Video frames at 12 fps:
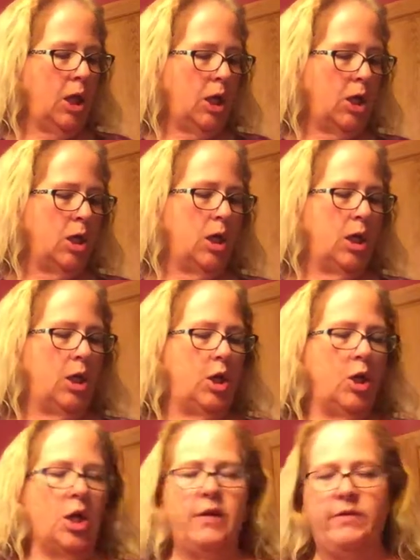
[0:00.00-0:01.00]
on
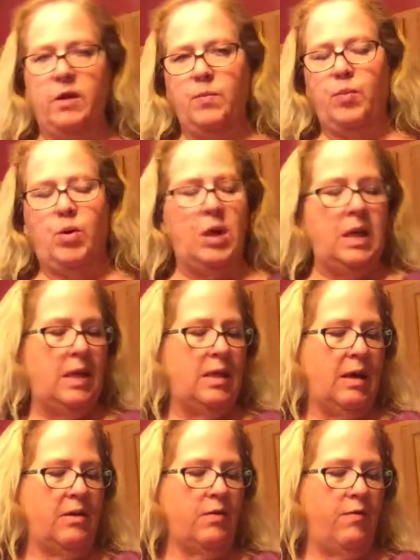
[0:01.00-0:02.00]
your oven, preheat
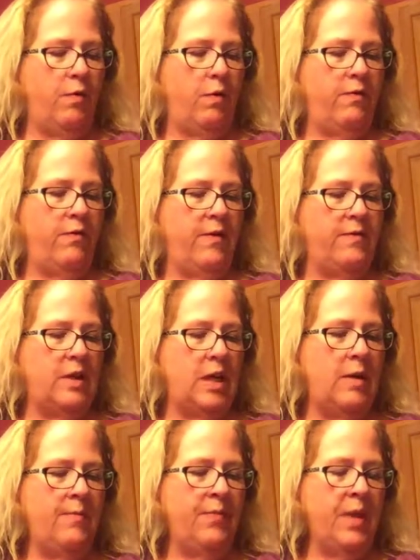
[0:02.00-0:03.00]
that to
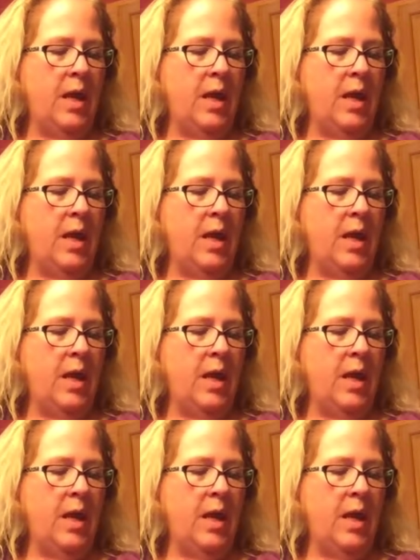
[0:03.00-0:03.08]
450,